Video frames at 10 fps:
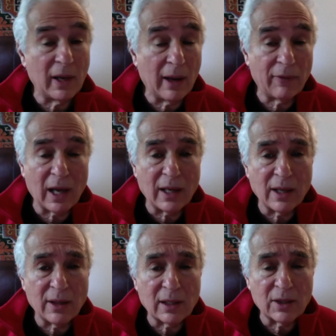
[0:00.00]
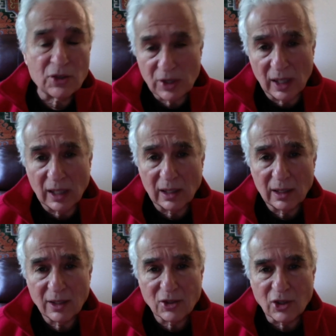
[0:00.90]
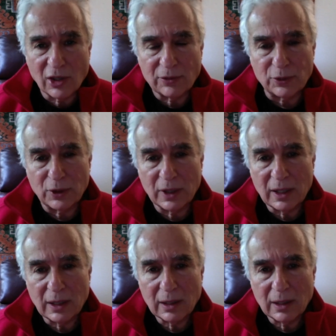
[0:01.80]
I've got nothing to sell. It's all free.